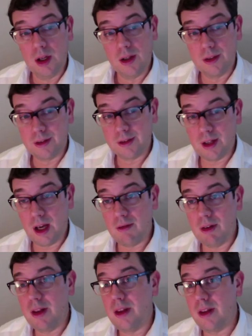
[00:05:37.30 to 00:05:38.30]

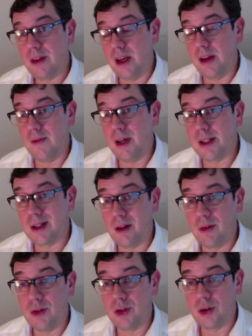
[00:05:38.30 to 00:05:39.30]
Seventh, they invest
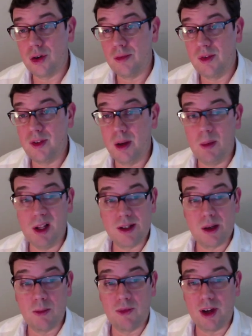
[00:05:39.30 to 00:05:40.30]
long term. If they build
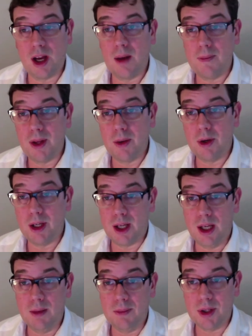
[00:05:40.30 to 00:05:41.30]
something up, they want to
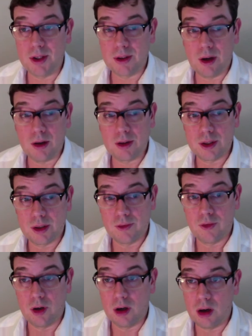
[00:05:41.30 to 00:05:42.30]
keep the stocks
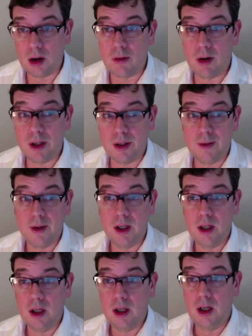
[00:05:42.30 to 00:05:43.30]
for the long run.
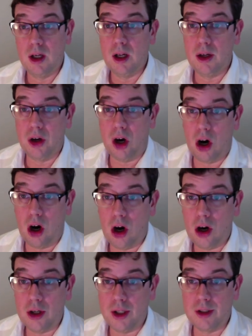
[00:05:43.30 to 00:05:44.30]
Their
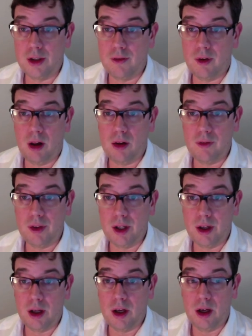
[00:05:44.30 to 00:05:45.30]
heart is involved
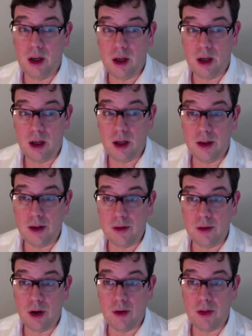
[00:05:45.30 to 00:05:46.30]
in, uh, into
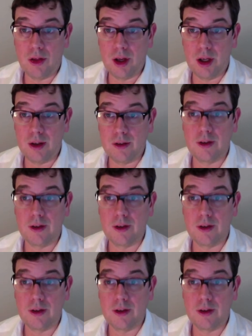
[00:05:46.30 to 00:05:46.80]
those things.